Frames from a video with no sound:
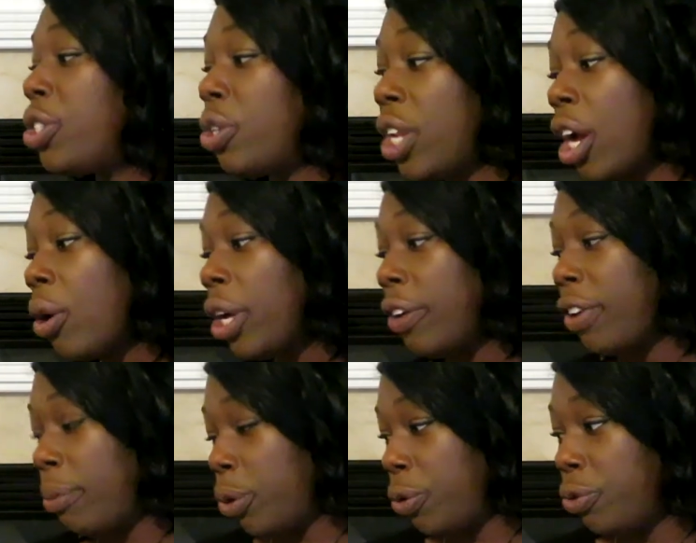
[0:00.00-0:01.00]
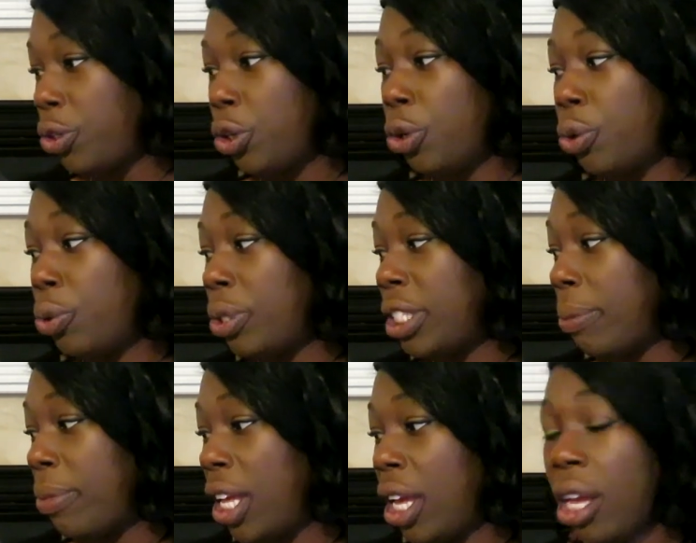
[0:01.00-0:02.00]
So now if I move to
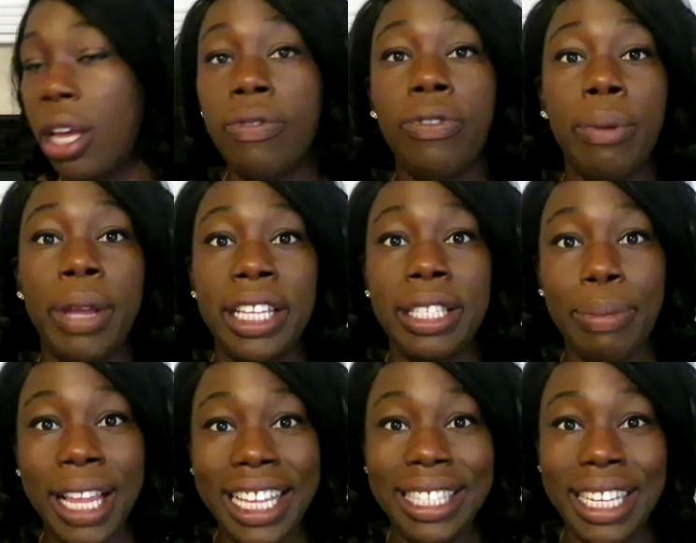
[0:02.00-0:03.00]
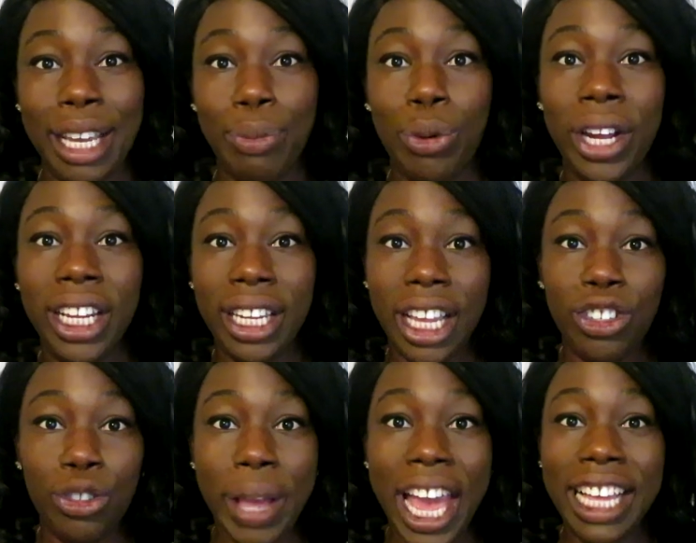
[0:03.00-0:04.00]
something from a supply standpoint,
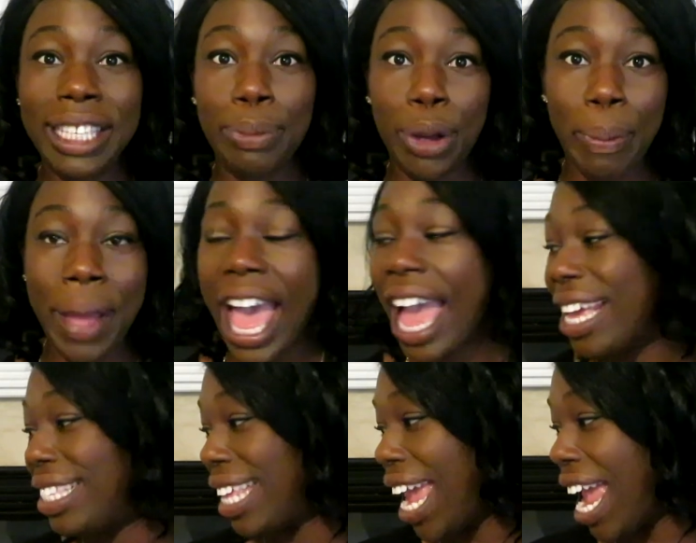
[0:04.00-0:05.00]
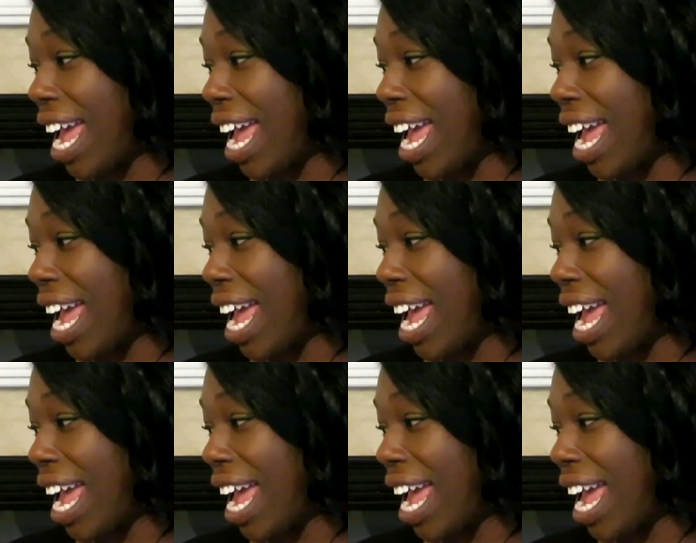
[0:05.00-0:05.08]
lunch bags, book bags,